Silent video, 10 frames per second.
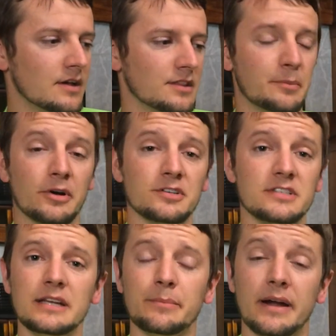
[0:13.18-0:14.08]
The
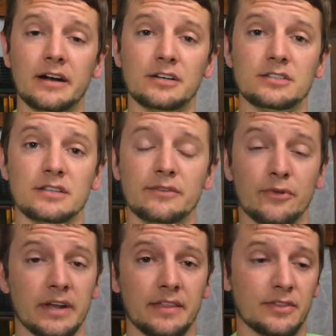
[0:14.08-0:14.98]
Berenstain Bears
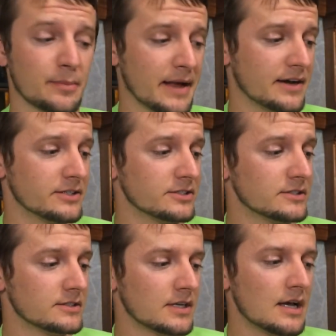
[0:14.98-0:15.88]
Forget Their Manners.
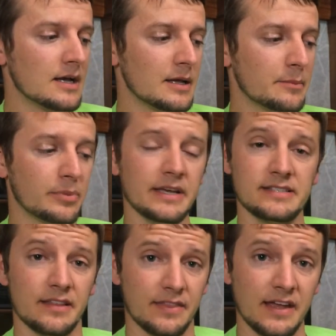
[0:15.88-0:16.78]
Please
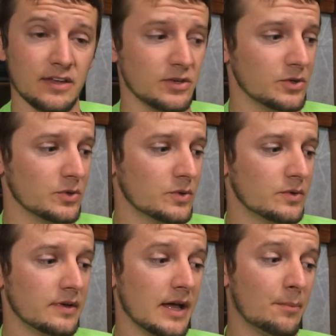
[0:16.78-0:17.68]
and thank you
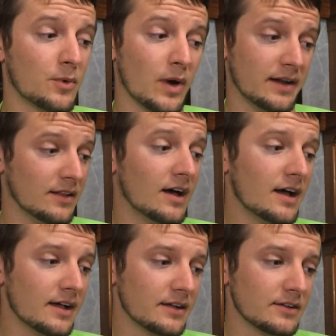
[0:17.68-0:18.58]
help quite a
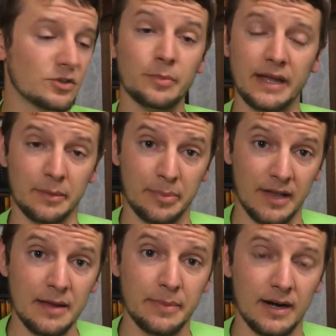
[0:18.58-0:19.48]
lot to make a
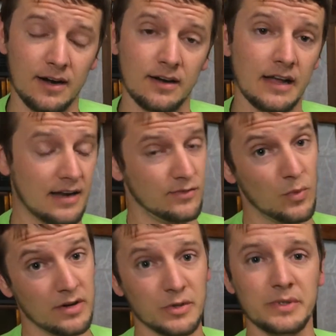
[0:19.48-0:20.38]
polite bear out of
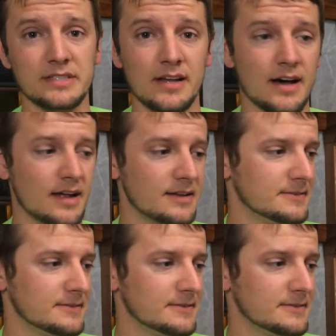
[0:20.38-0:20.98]
one who is not.